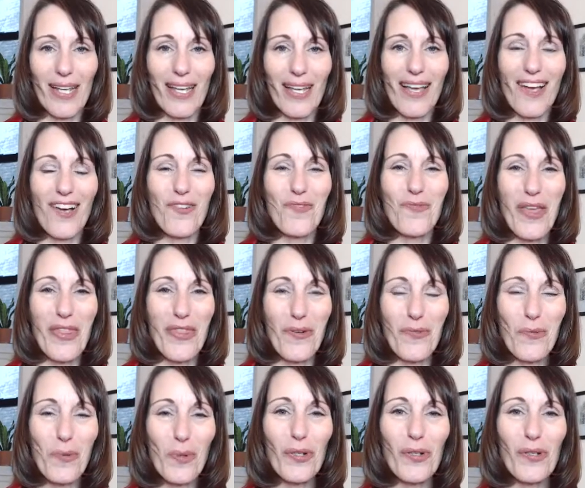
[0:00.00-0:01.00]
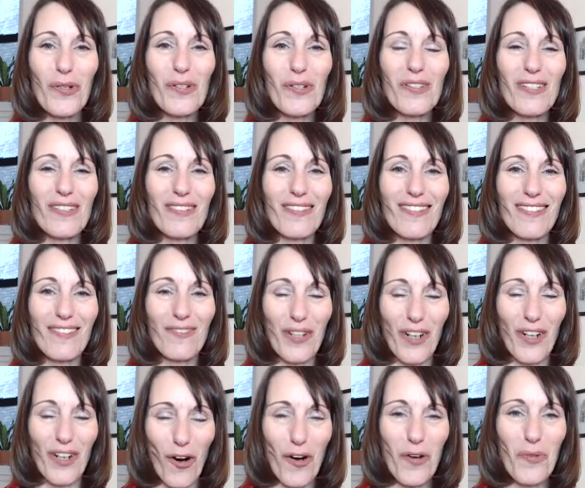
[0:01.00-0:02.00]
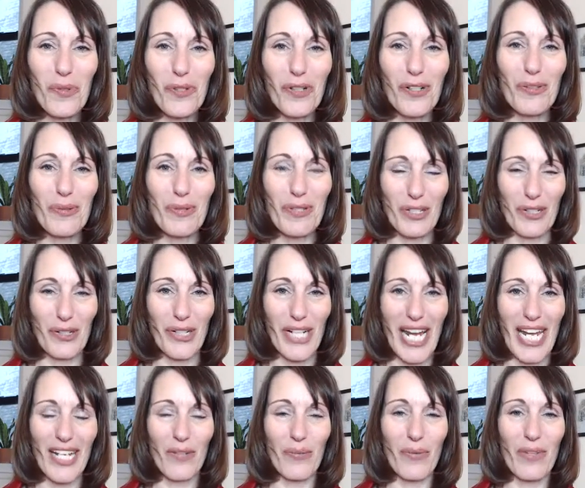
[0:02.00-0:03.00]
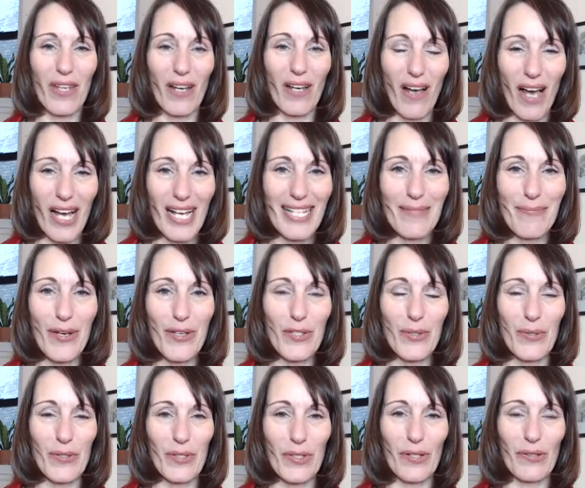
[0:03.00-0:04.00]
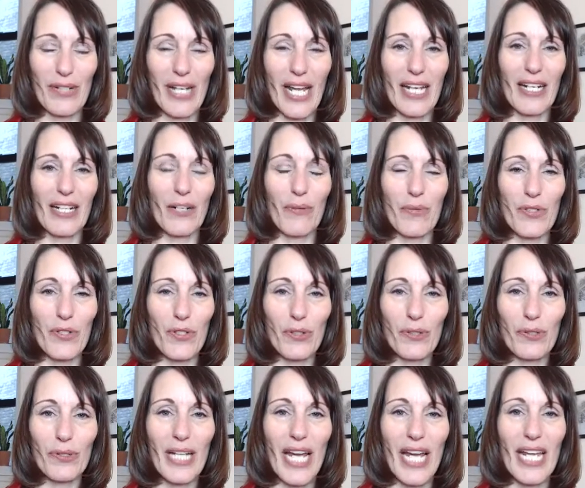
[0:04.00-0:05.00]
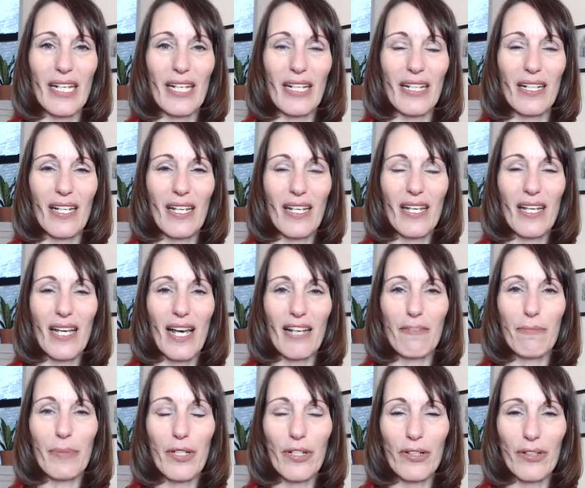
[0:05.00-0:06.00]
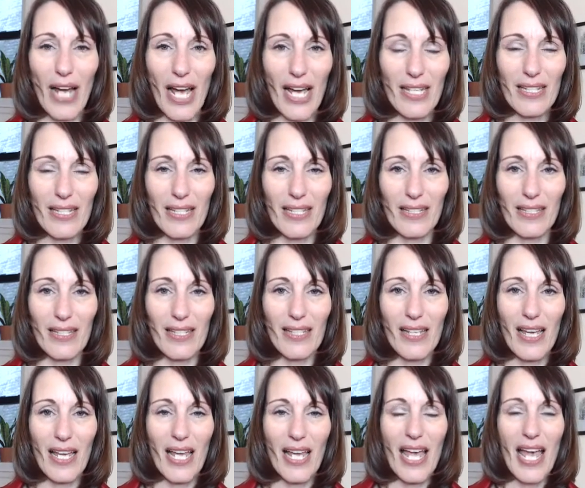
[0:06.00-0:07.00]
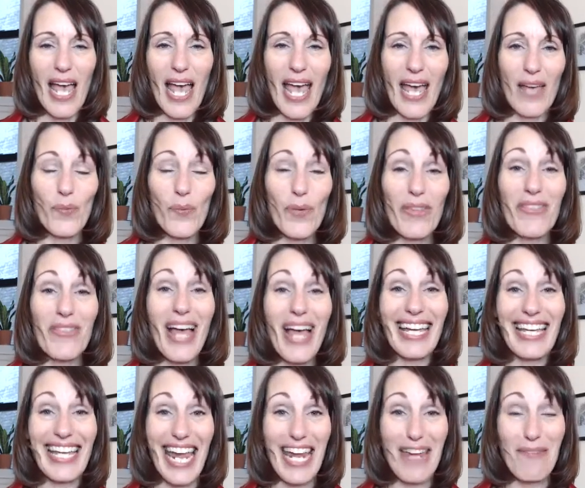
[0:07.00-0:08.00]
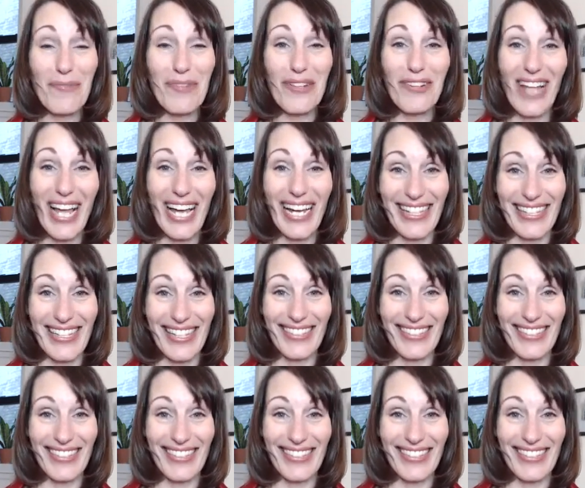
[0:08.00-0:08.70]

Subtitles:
When our world was created, when the cosmos was created, it was created at a pure essence. And with that came the light.